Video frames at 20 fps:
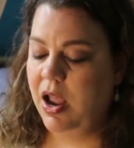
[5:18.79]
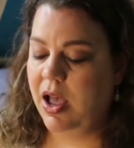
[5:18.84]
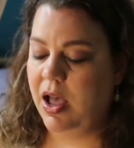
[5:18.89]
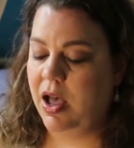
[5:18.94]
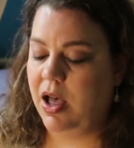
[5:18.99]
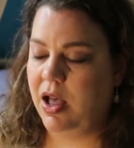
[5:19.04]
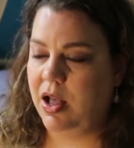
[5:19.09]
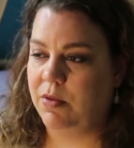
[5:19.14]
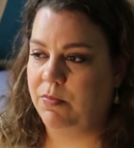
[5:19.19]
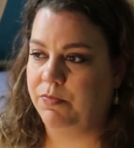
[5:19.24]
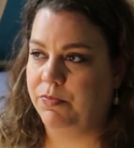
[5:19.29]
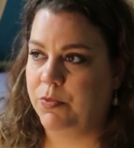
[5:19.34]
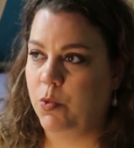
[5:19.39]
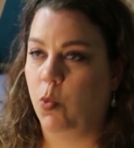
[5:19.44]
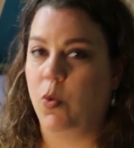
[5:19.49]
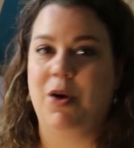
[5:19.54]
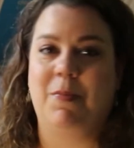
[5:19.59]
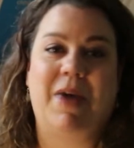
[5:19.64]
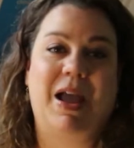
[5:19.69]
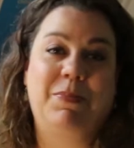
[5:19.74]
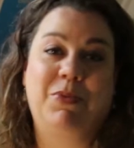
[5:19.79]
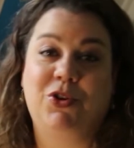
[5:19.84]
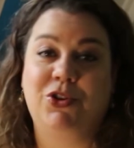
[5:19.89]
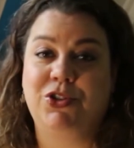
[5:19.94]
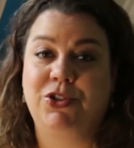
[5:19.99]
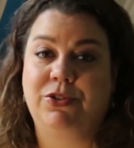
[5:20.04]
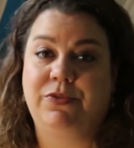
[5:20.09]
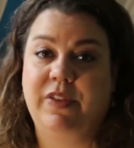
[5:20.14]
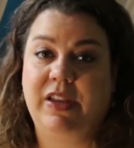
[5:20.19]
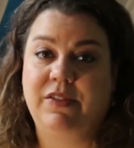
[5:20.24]
One of my
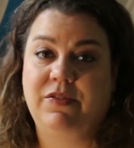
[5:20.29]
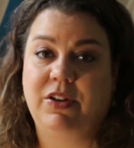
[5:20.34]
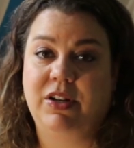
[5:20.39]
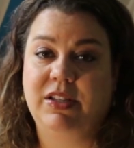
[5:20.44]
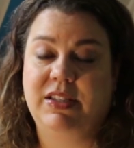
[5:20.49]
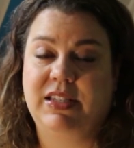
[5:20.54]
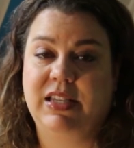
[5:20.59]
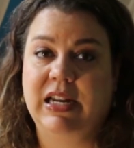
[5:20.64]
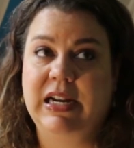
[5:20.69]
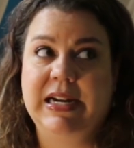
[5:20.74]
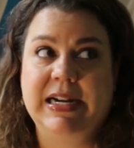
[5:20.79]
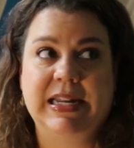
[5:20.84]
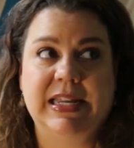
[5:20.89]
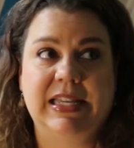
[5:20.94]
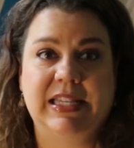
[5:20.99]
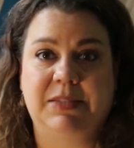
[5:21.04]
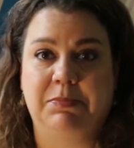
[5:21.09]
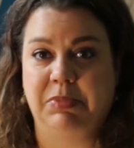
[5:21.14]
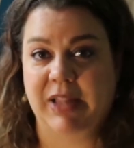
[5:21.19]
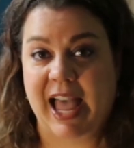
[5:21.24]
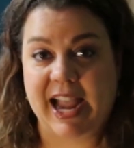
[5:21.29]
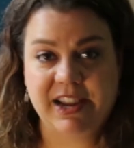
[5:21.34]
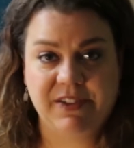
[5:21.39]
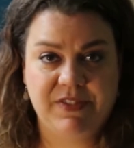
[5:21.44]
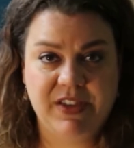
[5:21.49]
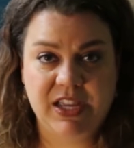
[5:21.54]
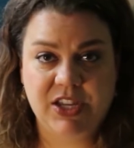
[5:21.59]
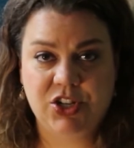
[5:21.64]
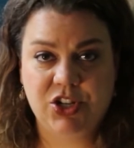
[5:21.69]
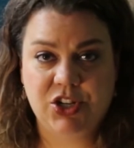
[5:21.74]
personal favorites is
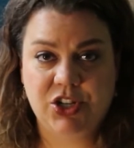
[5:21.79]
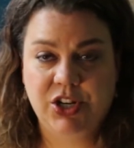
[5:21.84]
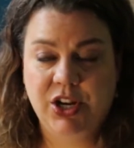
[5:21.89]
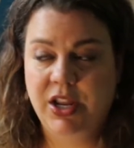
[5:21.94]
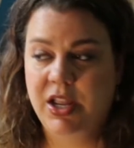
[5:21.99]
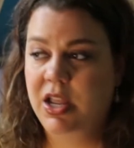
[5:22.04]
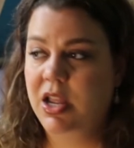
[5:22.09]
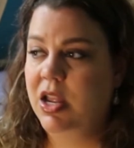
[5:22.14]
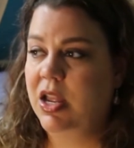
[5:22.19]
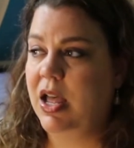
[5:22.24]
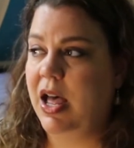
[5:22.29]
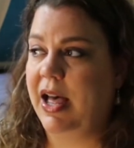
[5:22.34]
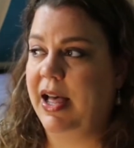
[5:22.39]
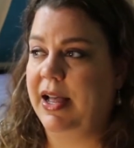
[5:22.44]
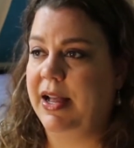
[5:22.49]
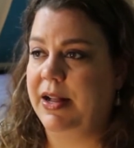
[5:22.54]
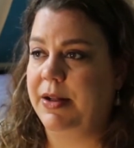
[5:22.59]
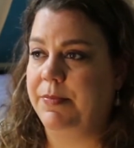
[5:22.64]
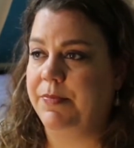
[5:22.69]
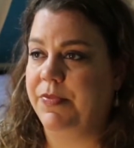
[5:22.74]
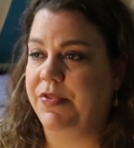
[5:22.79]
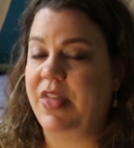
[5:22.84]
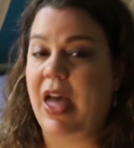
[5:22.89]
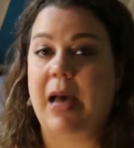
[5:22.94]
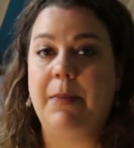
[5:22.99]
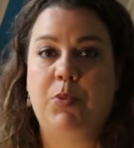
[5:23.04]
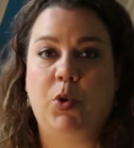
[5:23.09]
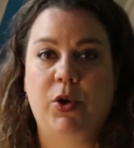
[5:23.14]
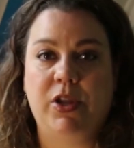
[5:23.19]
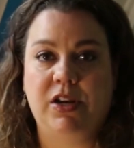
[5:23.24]
Blackfish.
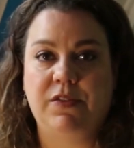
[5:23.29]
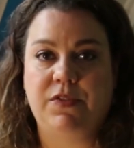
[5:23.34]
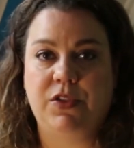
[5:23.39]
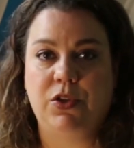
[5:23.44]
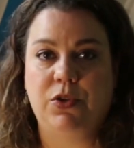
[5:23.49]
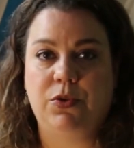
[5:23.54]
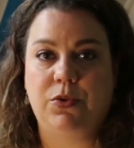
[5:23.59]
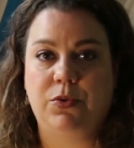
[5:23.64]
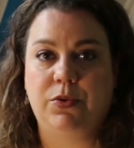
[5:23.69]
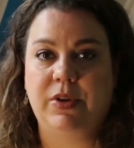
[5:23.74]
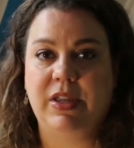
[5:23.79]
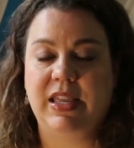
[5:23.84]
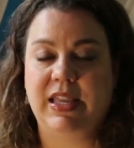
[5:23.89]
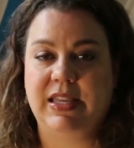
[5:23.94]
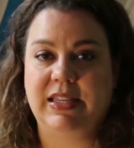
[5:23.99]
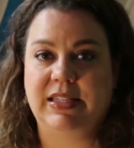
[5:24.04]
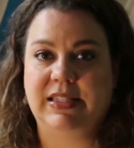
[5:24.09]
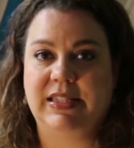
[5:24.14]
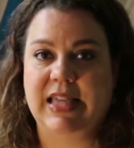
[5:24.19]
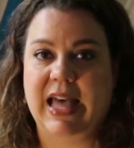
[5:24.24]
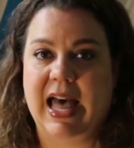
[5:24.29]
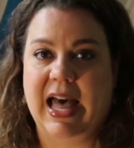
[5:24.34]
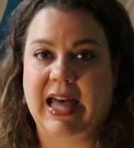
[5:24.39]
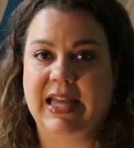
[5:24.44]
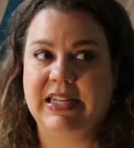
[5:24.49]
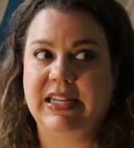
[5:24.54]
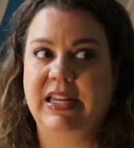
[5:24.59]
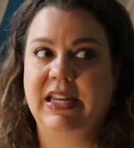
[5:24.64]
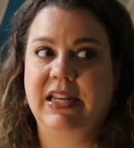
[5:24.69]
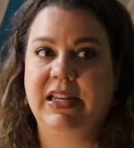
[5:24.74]
That point of view is
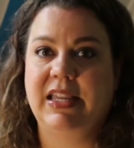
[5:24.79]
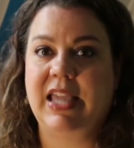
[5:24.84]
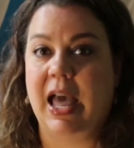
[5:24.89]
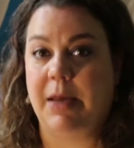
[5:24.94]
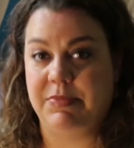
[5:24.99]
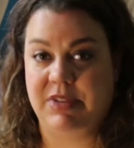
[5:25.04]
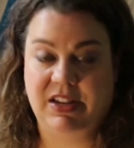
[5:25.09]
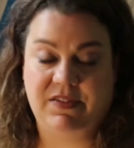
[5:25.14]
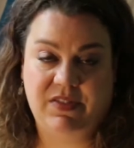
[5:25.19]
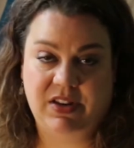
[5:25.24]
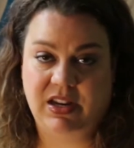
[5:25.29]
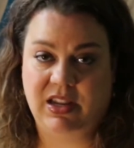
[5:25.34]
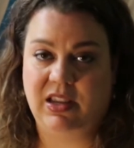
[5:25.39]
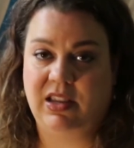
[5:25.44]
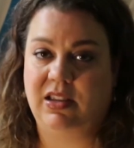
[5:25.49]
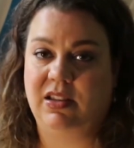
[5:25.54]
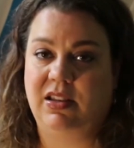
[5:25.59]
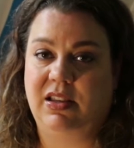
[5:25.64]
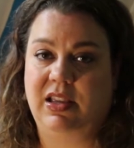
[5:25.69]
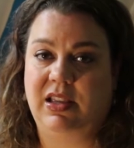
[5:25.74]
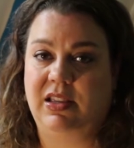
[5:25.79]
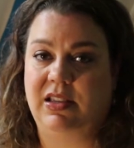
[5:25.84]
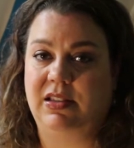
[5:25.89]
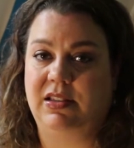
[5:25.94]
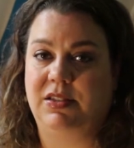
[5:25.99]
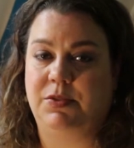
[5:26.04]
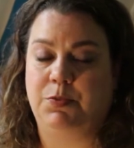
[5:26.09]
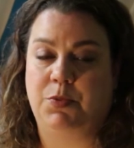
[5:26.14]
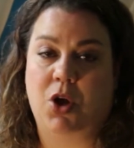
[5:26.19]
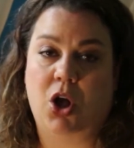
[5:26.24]
that captivity
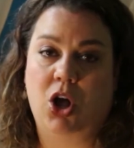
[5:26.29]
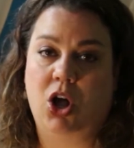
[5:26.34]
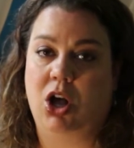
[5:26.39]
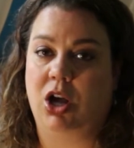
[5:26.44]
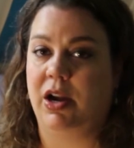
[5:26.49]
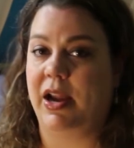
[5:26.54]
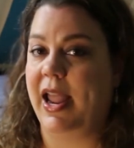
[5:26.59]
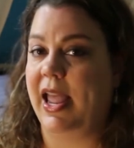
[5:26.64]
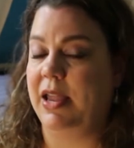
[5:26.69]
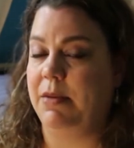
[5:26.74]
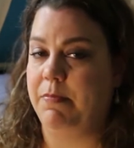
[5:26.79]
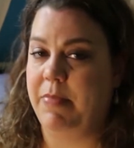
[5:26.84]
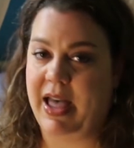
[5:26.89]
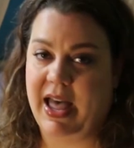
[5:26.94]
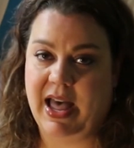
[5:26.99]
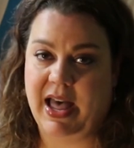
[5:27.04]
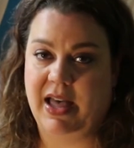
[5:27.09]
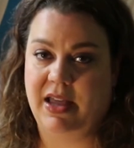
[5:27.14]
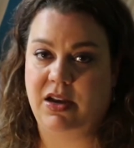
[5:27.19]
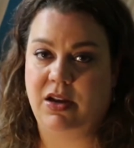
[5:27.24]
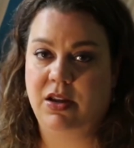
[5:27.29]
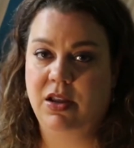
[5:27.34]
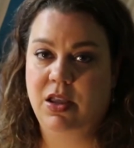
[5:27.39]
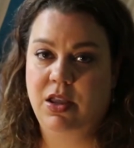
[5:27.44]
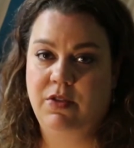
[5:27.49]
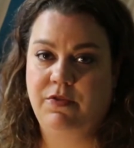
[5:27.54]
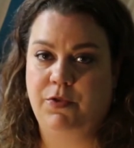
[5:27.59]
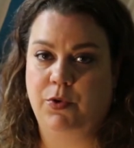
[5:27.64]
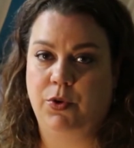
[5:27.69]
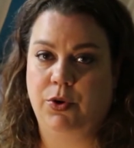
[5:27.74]
is wrong and bad
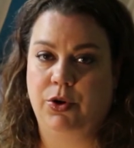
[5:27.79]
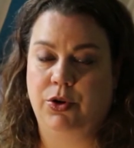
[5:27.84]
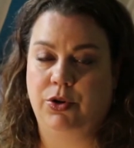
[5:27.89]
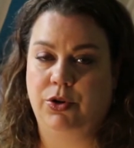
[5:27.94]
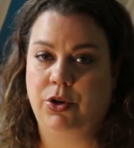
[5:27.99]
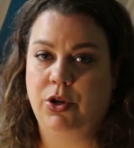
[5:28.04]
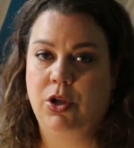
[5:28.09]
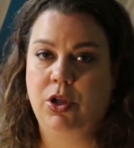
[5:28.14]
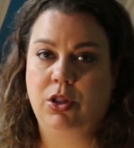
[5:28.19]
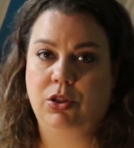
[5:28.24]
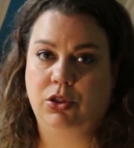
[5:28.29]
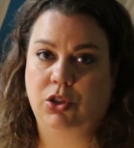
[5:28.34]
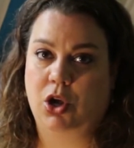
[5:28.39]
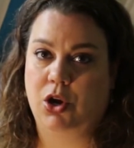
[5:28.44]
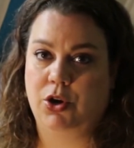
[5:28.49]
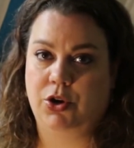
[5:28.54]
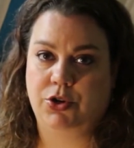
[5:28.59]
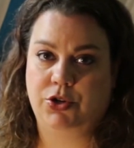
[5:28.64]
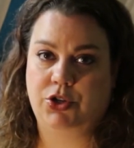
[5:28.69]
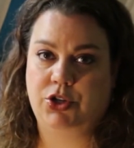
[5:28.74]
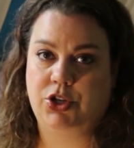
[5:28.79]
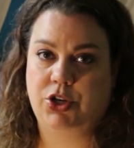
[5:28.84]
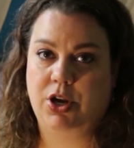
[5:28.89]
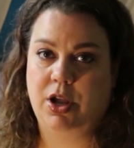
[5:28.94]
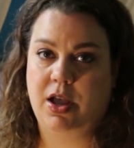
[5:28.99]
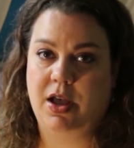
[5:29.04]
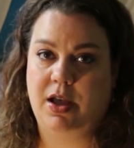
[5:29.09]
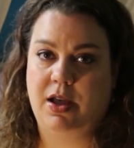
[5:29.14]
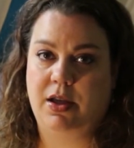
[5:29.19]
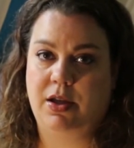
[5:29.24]
for large
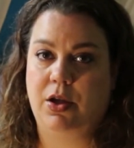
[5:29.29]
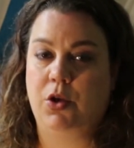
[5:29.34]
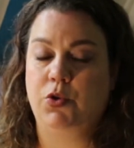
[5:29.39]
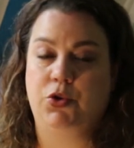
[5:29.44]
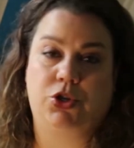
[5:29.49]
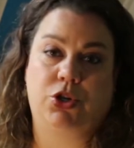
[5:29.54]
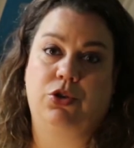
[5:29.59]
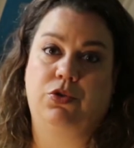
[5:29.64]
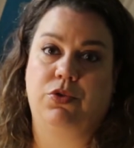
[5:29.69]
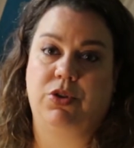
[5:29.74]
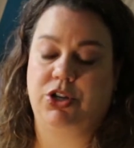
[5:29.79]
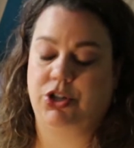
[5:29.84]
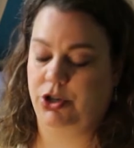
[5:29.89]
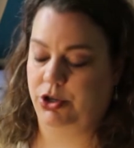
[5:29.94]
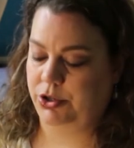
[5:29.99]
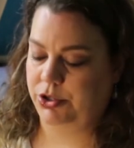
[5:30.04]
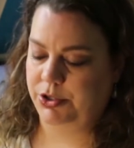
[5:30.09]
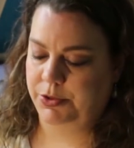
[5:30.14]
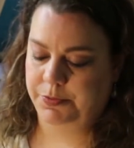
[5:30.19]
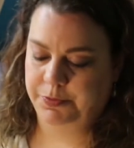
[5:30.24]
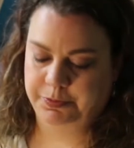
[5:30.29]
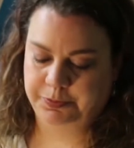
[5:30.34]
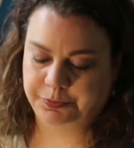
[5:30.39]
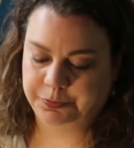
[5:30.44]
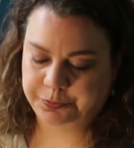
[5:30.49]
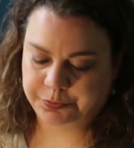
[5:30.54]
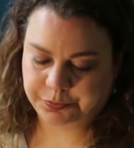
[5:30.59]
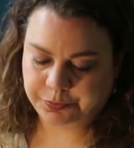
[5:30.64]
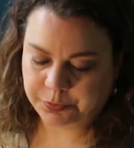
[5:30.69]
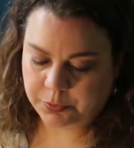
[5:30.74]
ocean creatures.
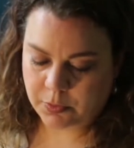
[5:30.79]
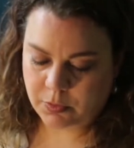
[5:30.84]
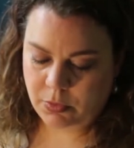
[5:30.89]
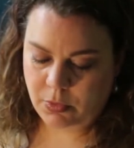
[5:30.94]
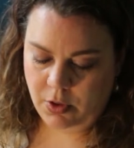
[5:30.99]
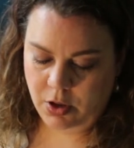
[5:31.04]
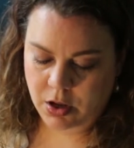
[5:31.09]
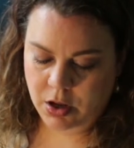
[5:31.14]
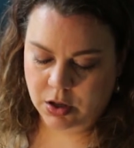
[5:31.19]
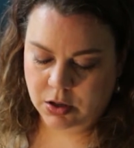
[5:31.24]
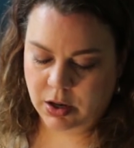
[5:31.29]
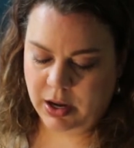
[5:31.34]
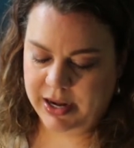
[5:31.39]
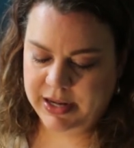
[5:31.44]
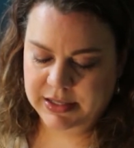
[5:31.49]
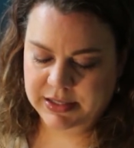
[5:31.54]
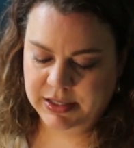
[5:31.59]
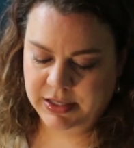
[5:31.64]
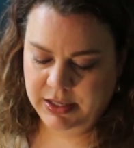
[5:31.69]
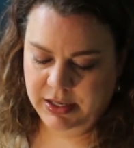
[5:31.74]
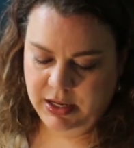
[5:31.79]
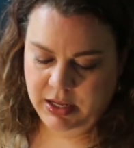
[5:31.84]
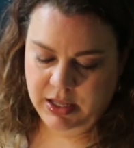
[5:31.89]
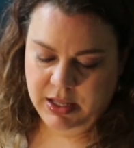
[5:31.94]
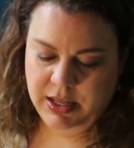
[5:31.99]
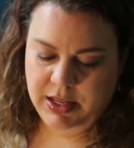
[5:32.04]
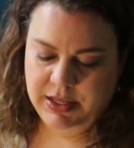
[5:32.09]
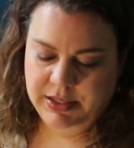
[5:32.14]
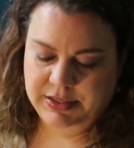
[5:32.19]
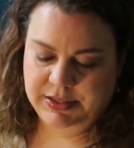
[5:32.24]
All right,
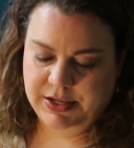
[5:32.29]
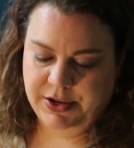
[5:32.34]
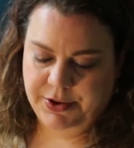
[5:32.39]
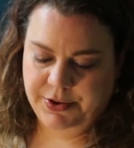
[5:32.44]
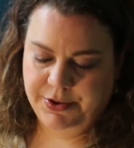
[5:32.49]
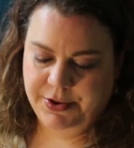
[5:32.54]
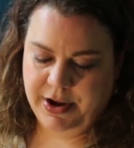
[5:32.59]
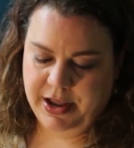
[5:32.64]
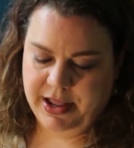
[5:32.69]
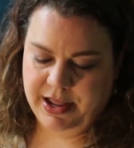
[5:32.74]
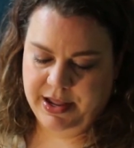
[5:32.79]
so